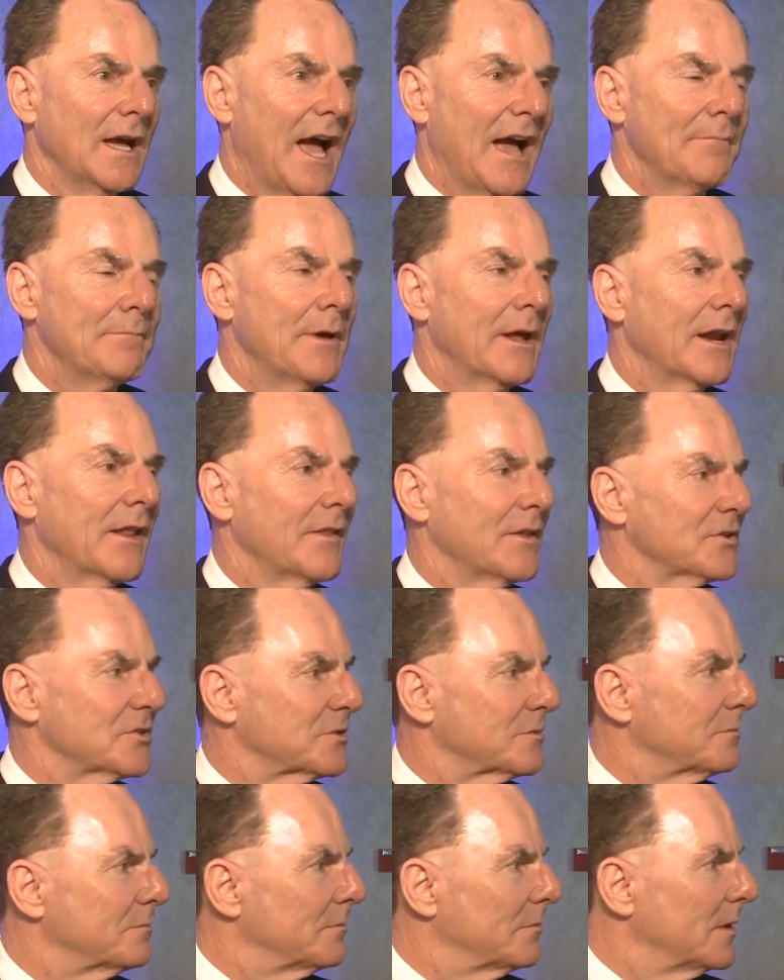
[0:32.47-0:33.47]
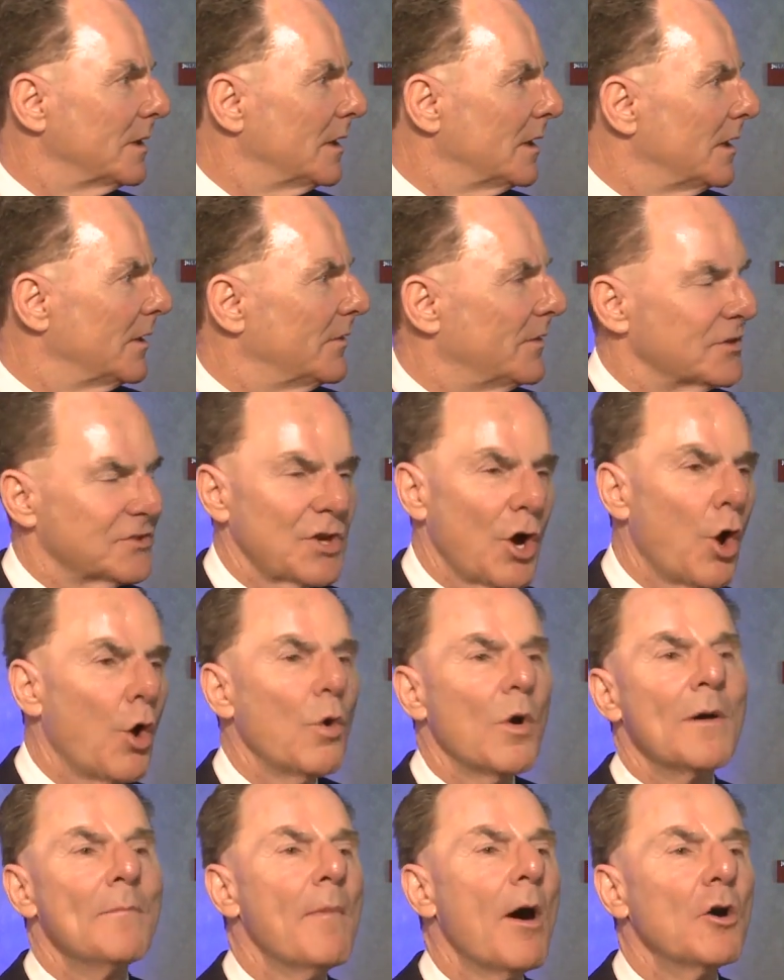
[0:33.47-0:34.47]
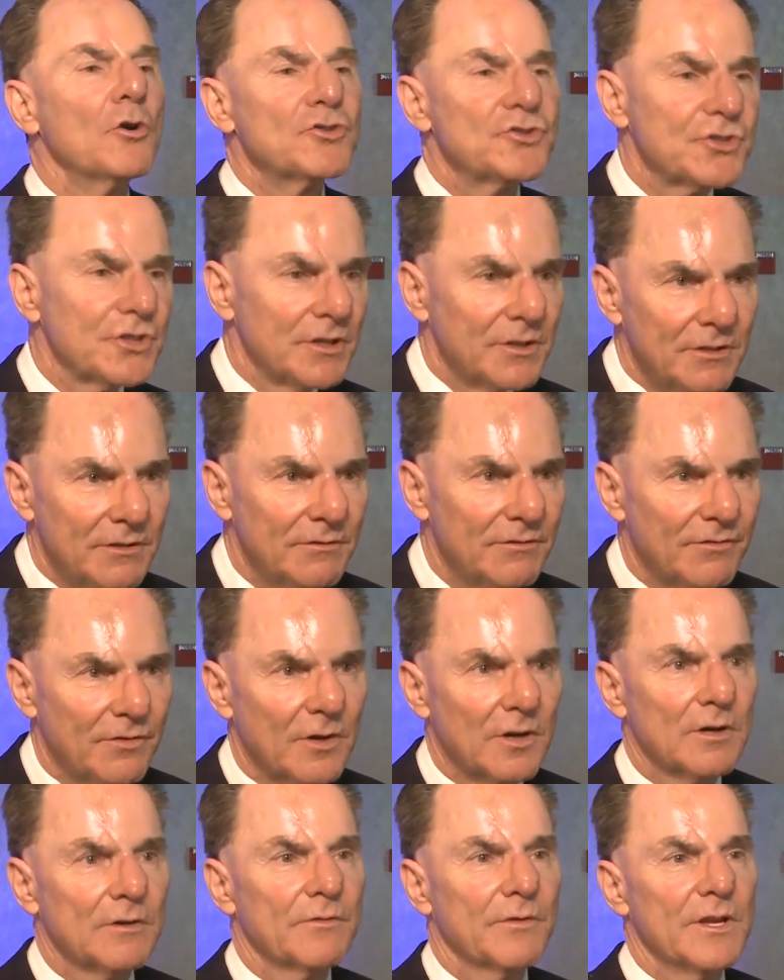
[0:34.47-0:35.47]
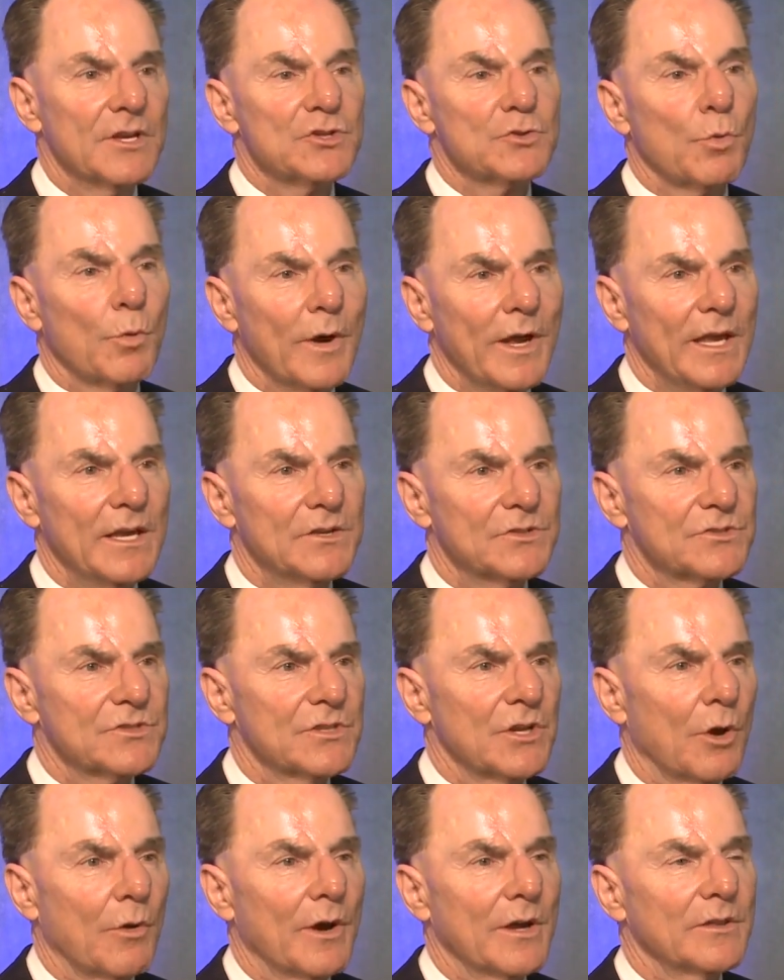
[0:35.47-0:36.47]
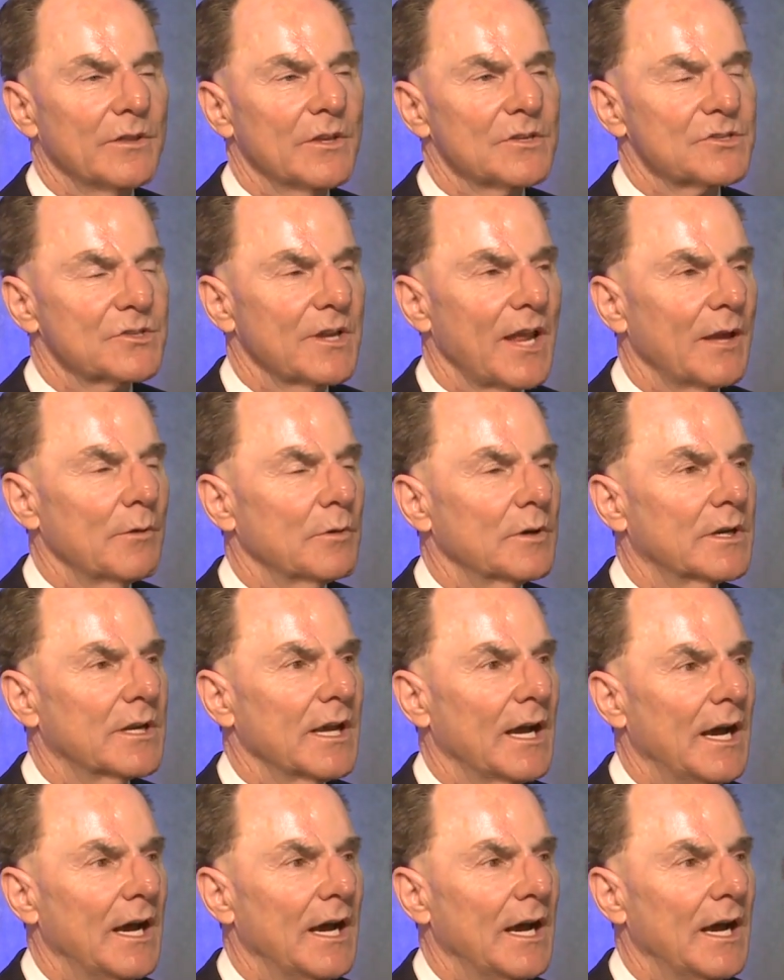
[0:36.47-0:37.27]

I've been in this, this whole emotion for these weeks, knowing this day would